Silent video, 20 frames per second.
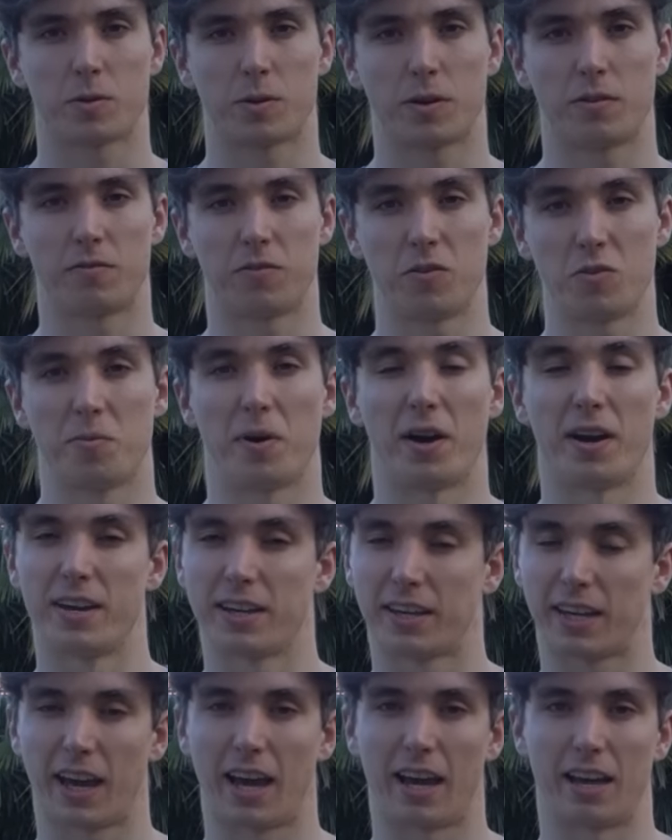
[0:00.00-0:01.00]
between full
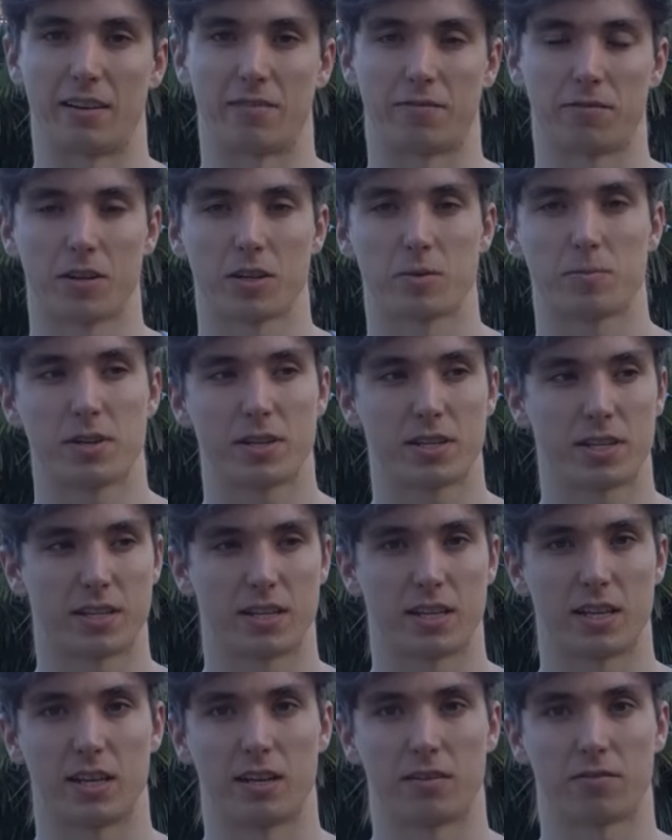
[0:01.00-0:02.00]
pike and front splits
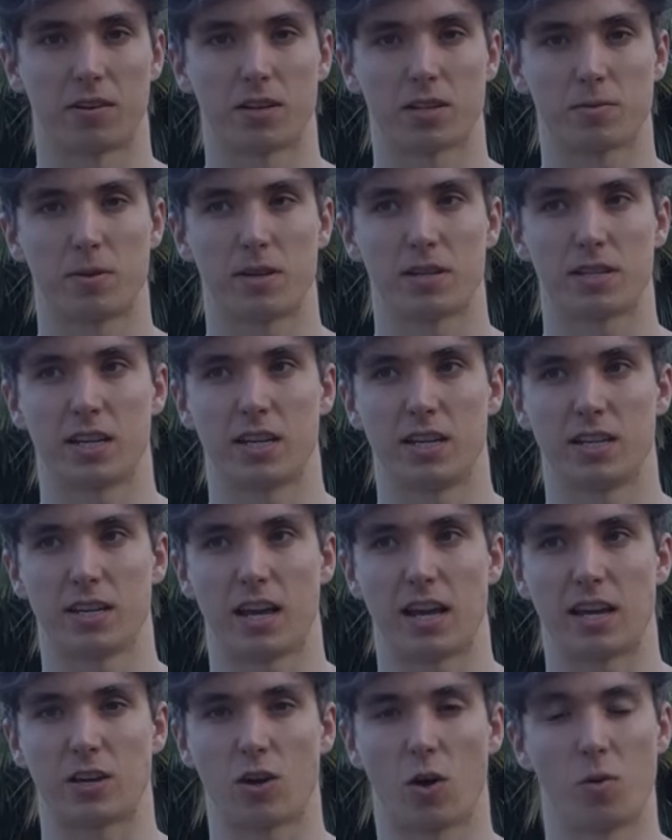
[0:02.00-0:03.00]
is that front splits is
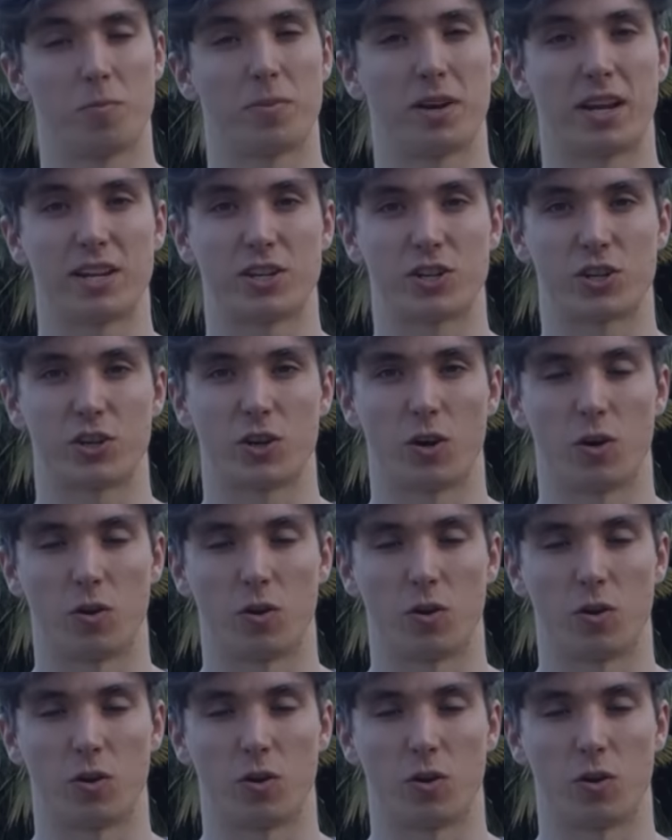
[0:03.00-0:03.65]
a combination